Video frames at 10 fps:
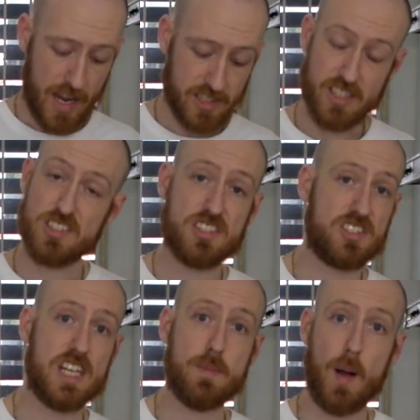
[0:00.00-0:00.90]
it's going to
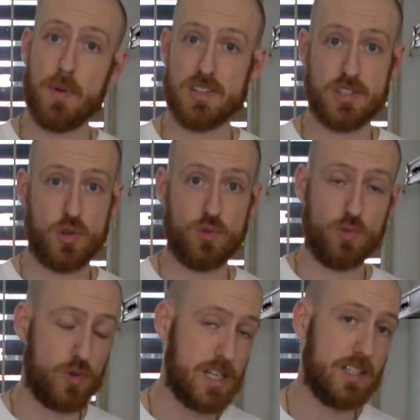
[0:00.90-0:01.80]
steam up and it's going to
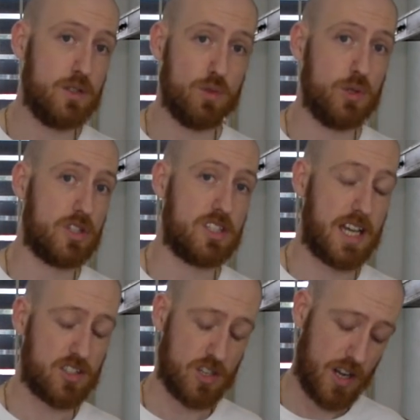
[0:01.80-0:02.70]
really ruin the
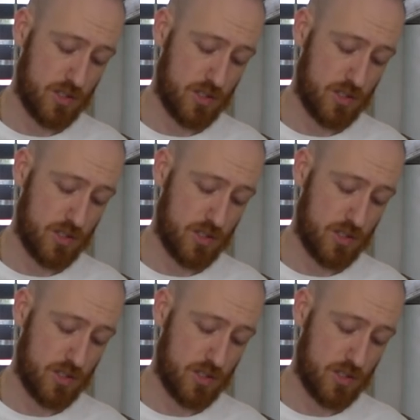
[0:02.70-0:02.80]
texture.